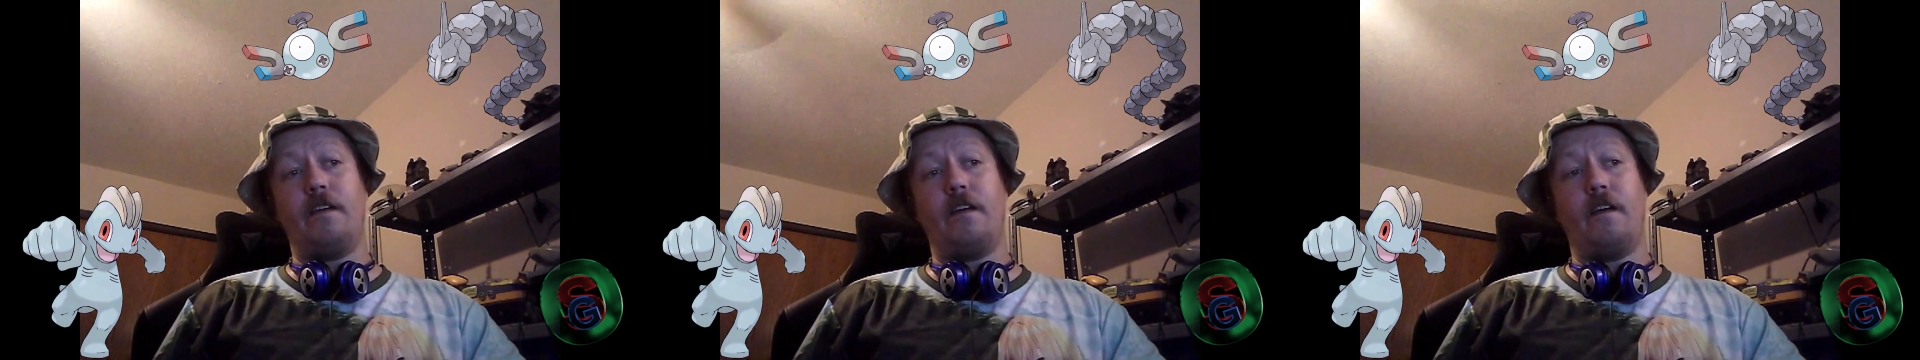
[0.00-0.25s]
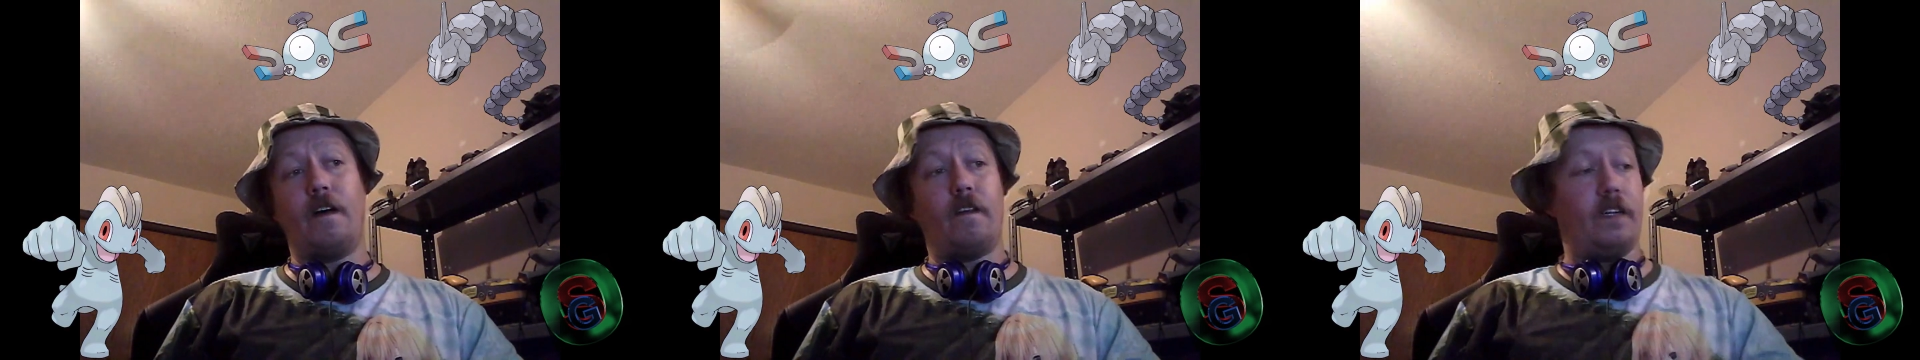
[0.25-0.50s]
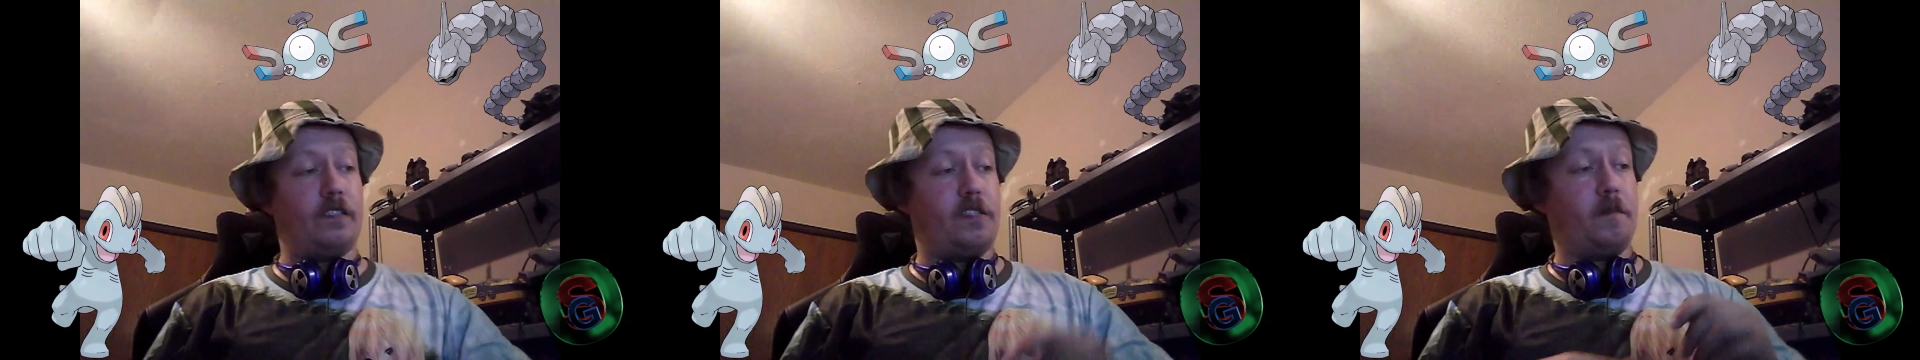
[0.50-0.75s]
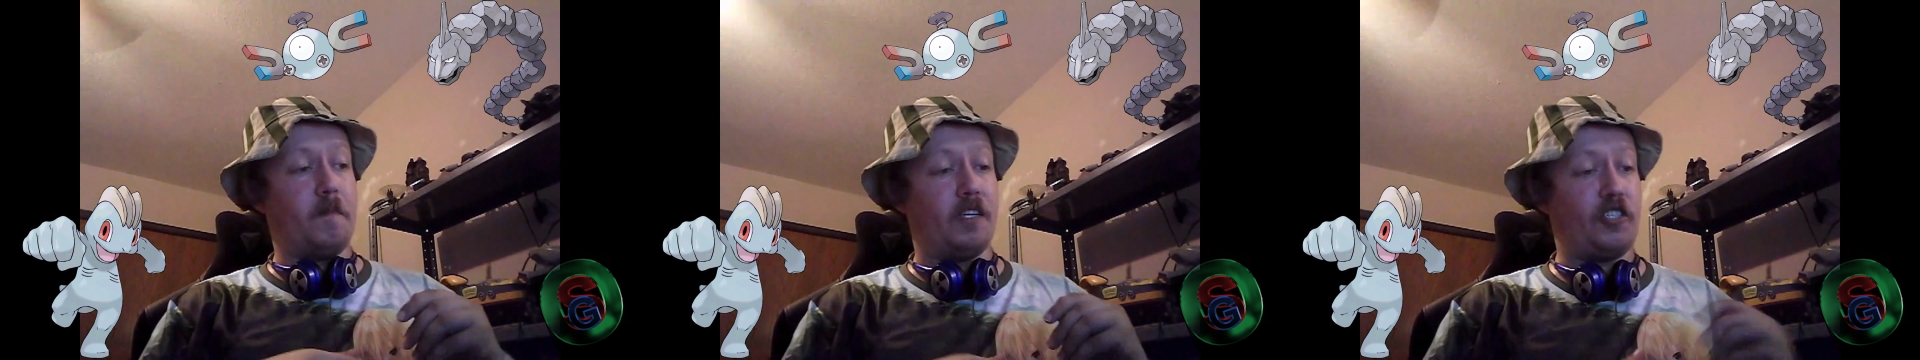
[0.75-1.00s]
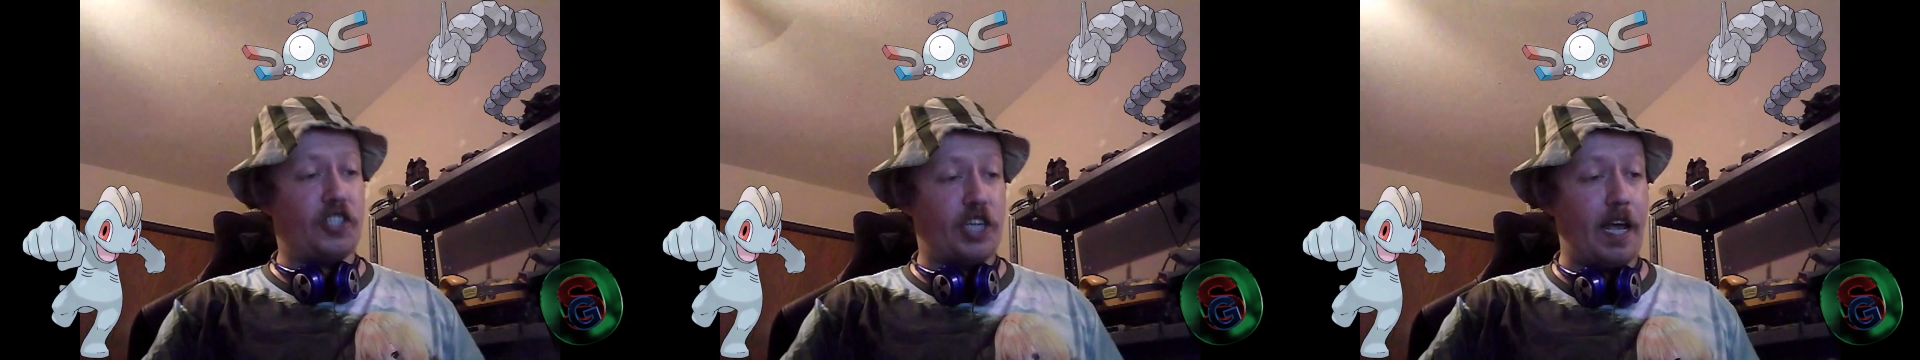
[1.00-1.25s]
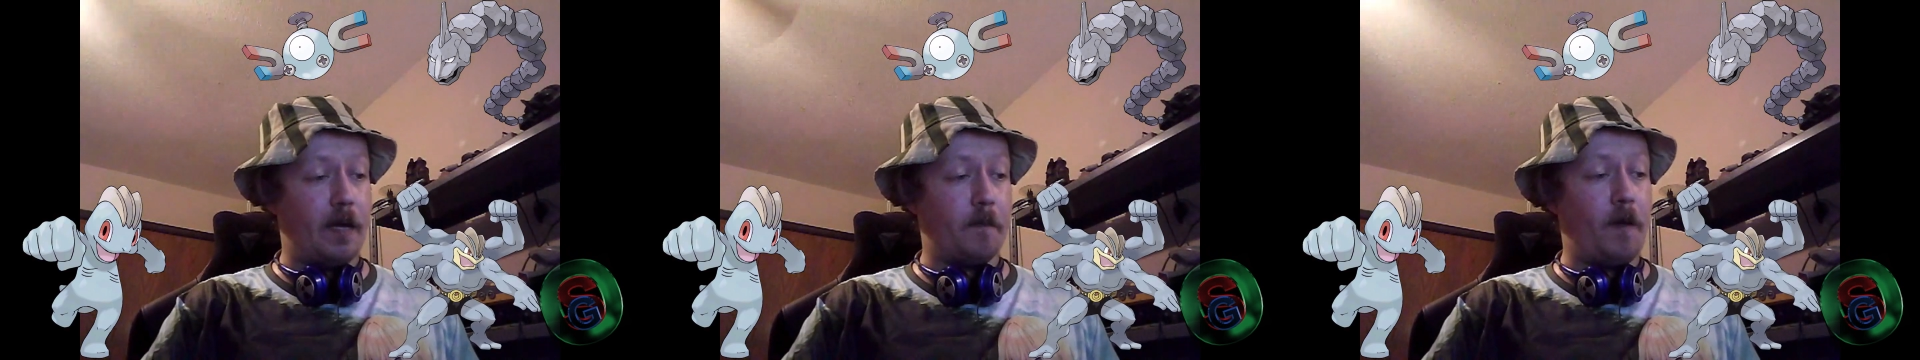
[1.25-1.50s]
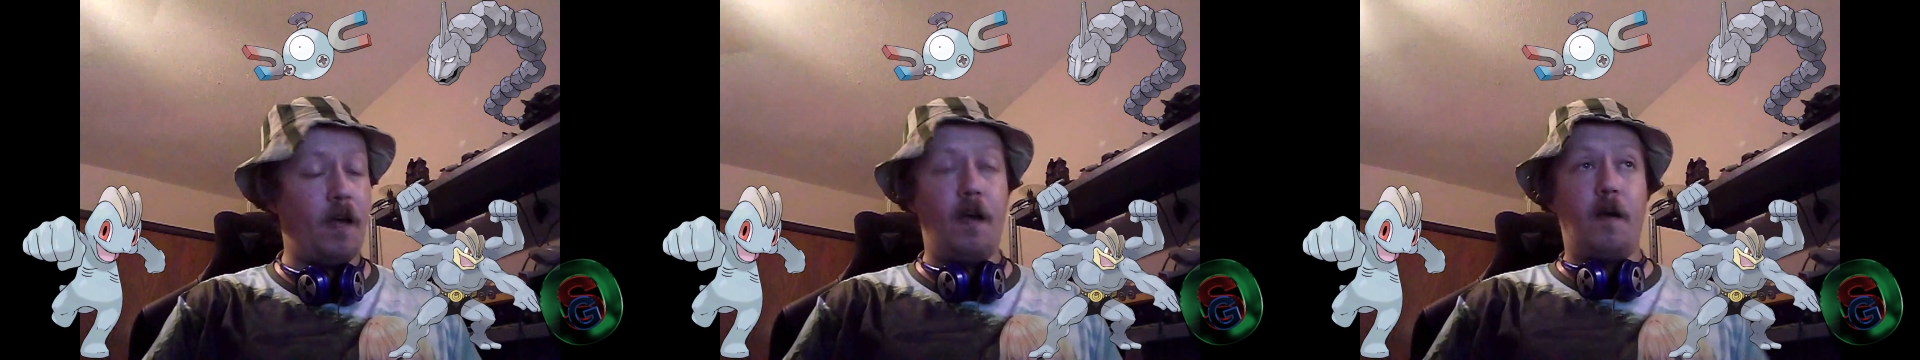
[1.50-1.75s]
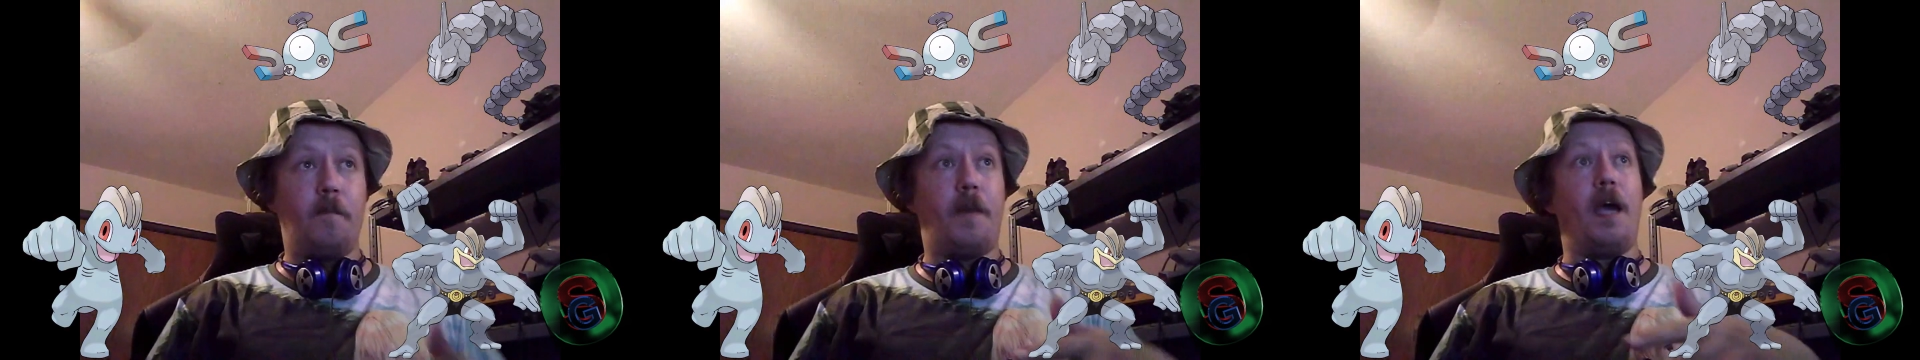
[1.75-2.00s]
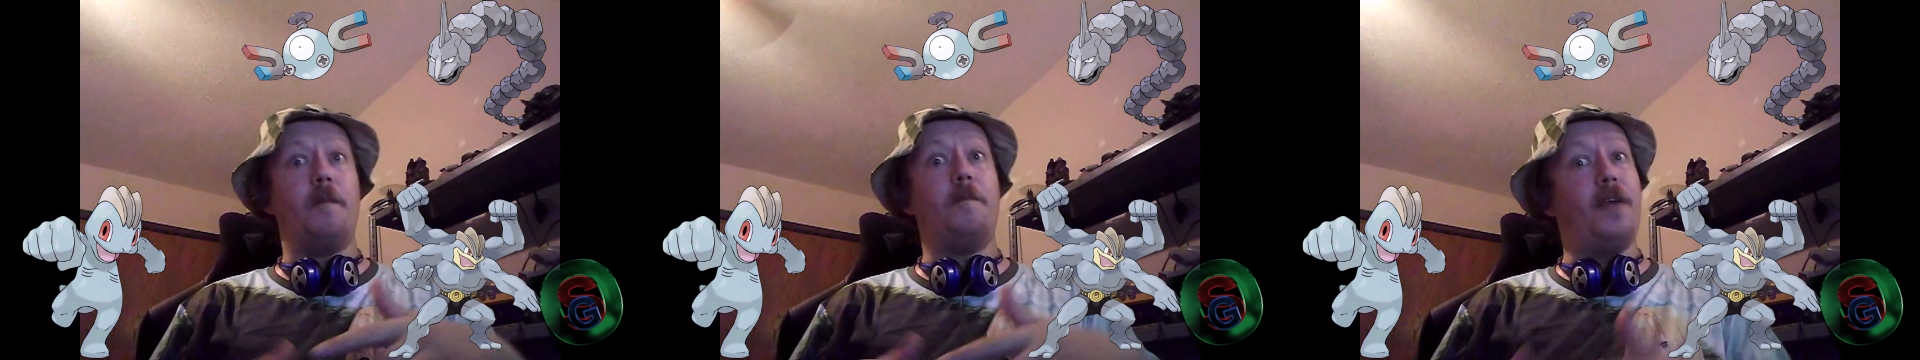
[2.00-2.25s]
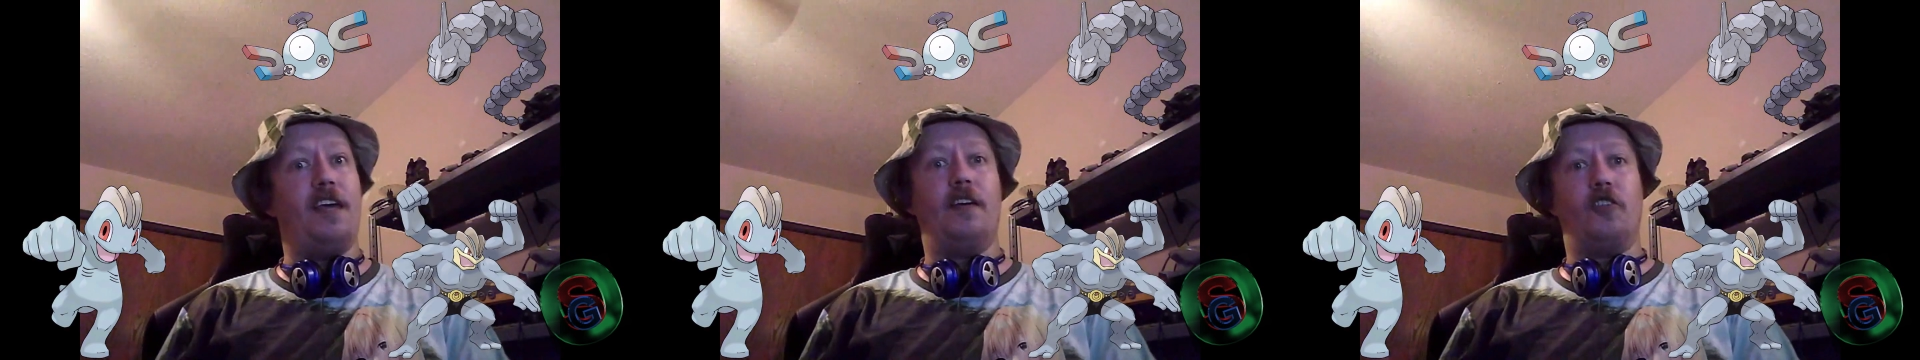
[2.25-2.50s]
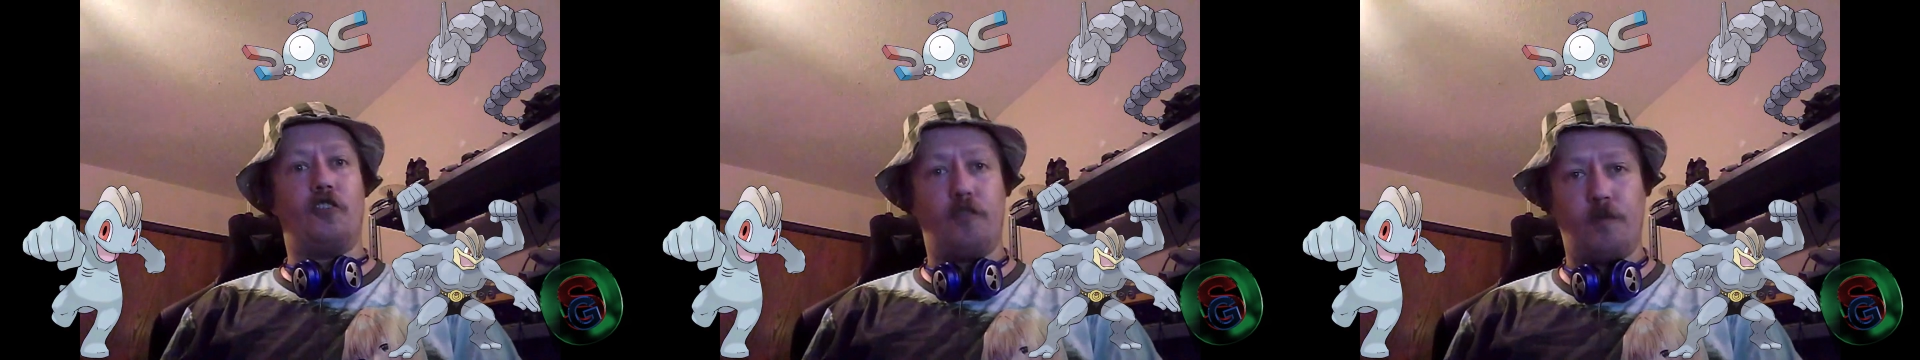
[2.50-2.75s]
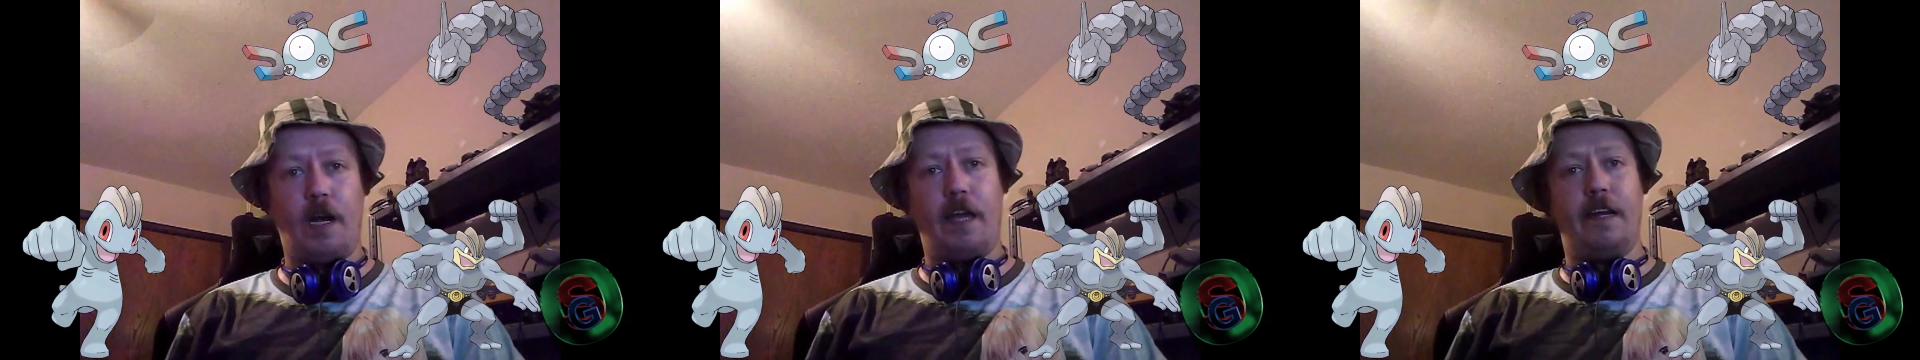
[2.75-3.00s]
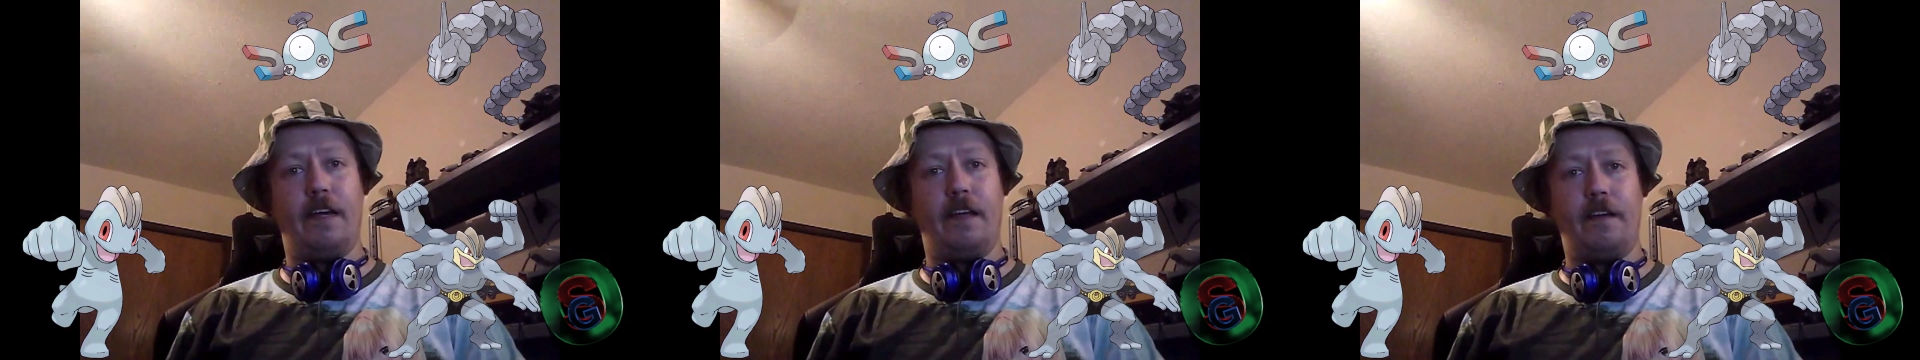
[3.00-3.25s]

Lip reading: evolve into Machamp by being traded.